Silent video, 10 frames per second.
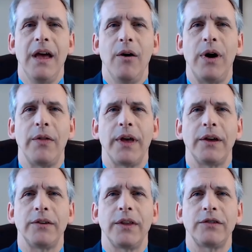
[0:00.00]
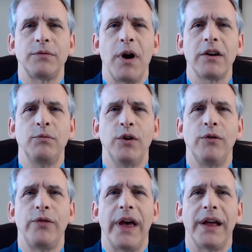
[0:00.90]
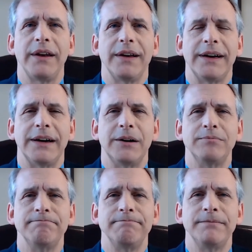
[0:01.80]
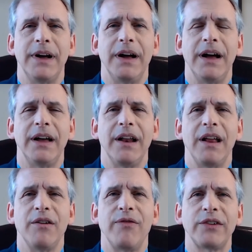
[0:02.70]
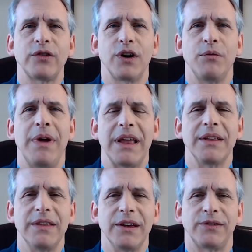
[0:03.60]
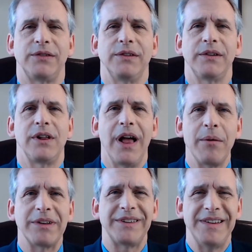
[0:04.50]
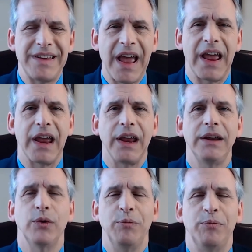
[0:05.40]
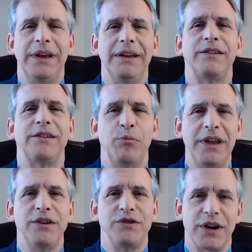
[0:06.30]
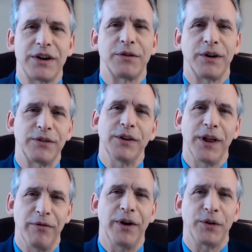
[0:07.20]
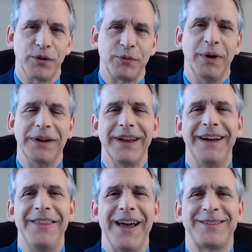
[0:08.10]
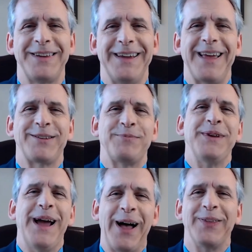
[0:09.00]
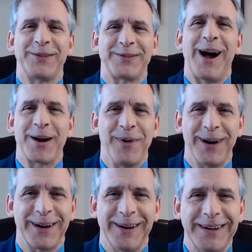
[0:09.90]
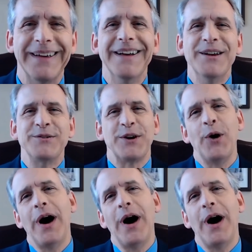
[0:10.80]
Well, the smartest move that an investor could make in this climate today would be to be generous and love others, but that's beyond the stock market. So